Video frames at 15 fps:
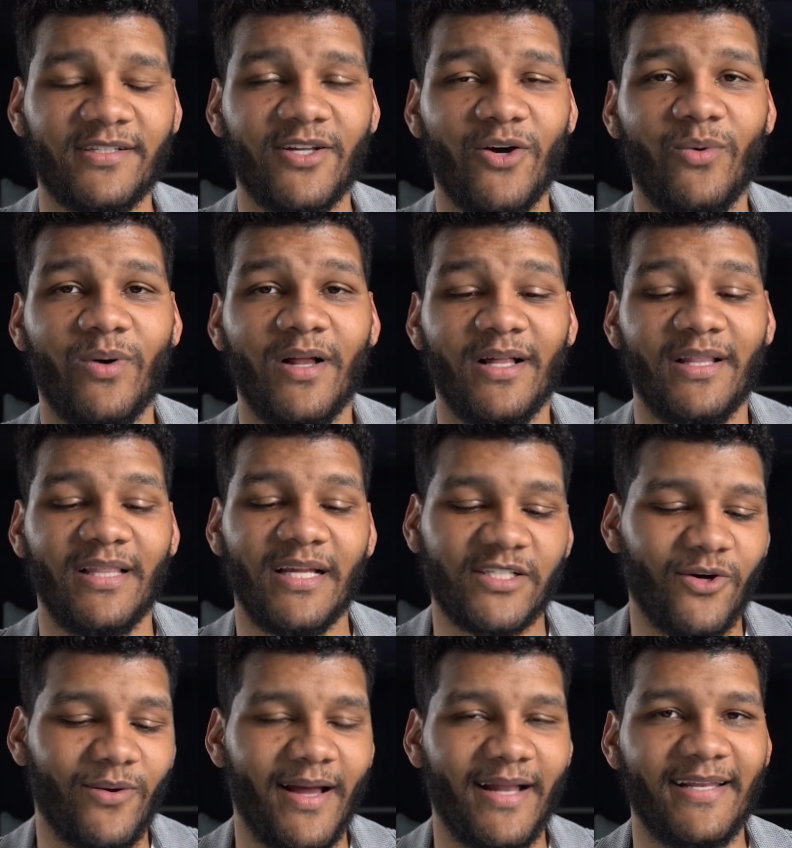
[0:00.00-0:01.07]
So let's
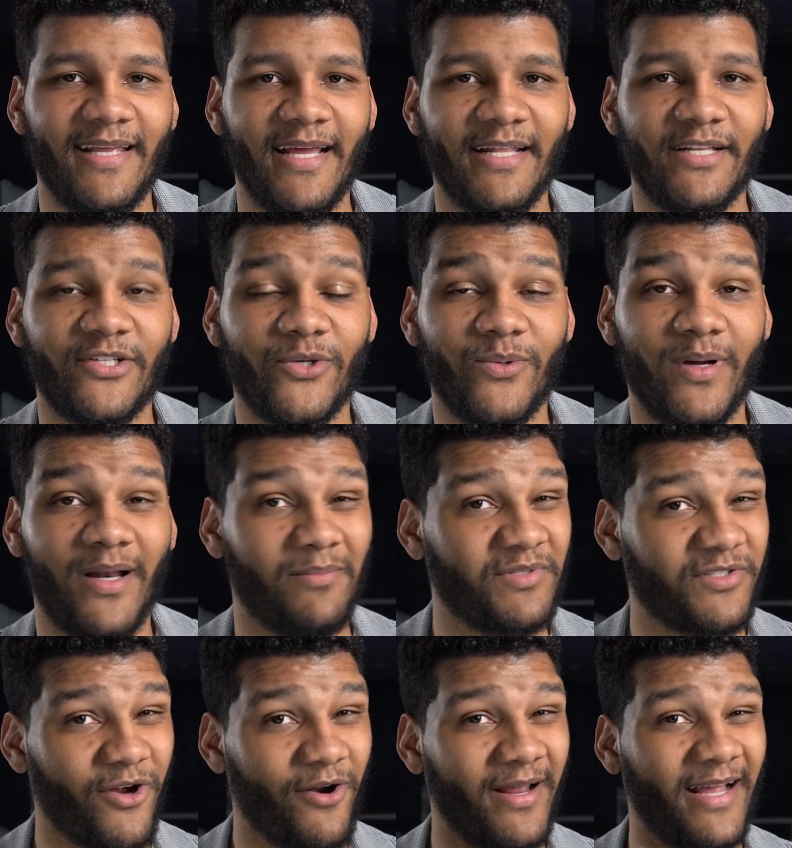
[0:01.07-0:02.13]
go ahead and get into it. I'm
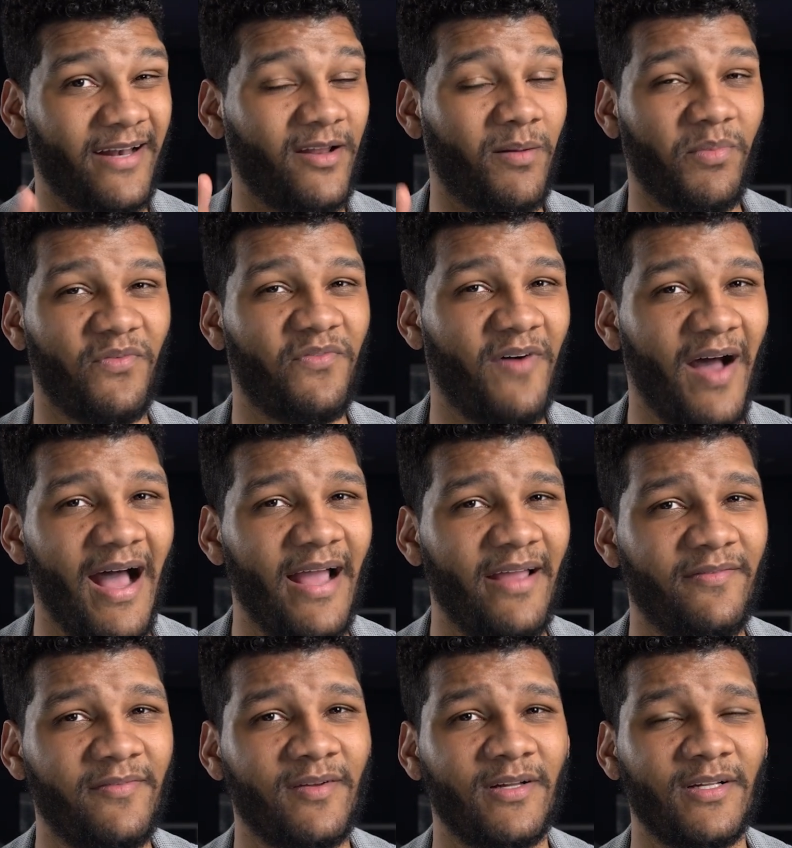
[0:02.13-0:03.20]
starting at number
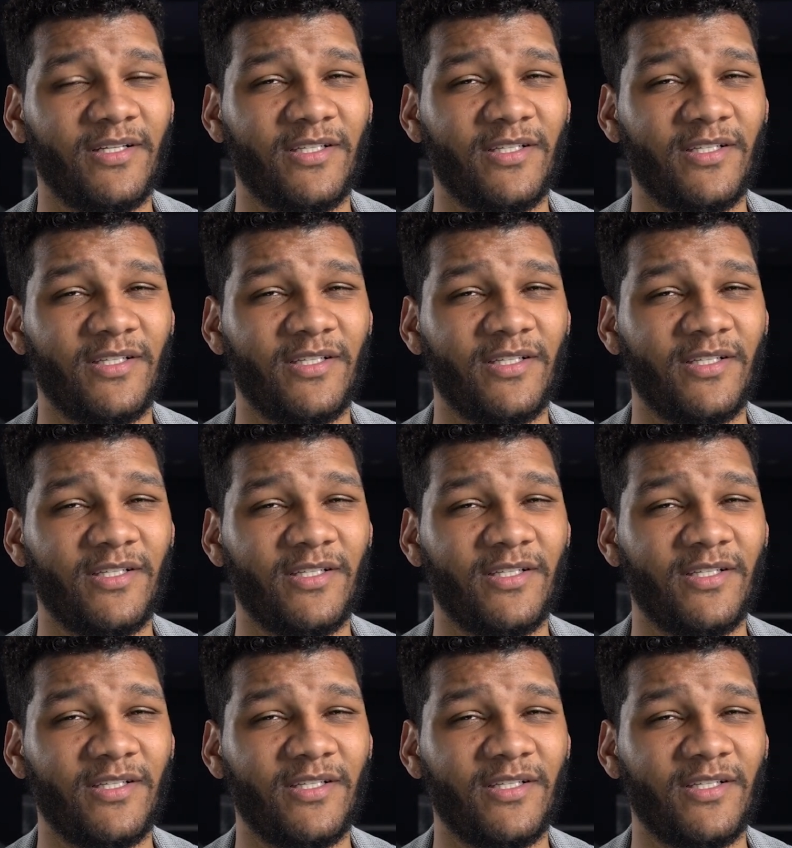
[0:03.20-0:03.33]
five.